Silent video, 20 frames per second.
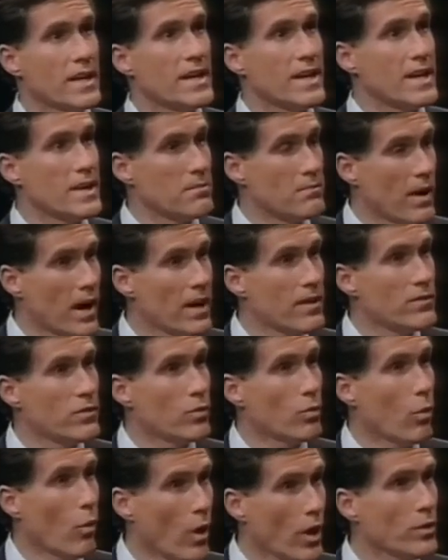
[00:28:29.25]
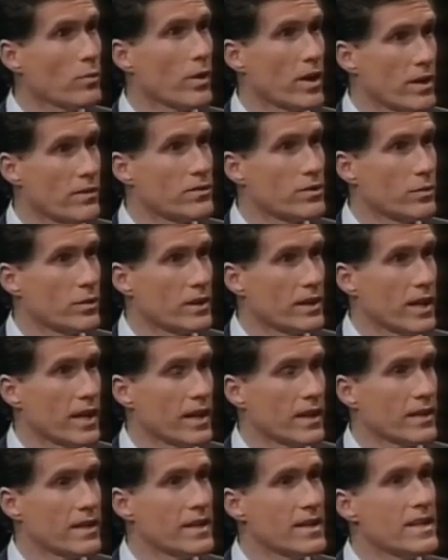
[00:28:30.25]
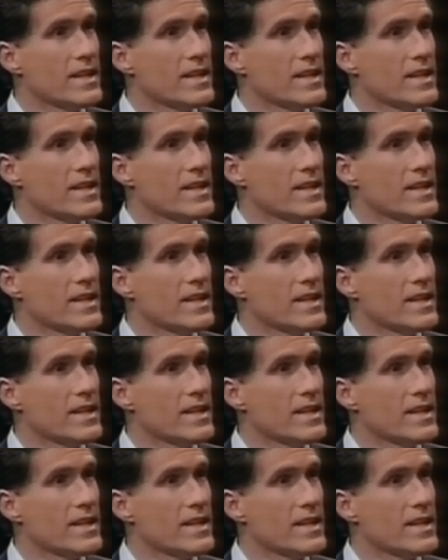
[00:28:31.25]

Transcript: In my view, one way of doing that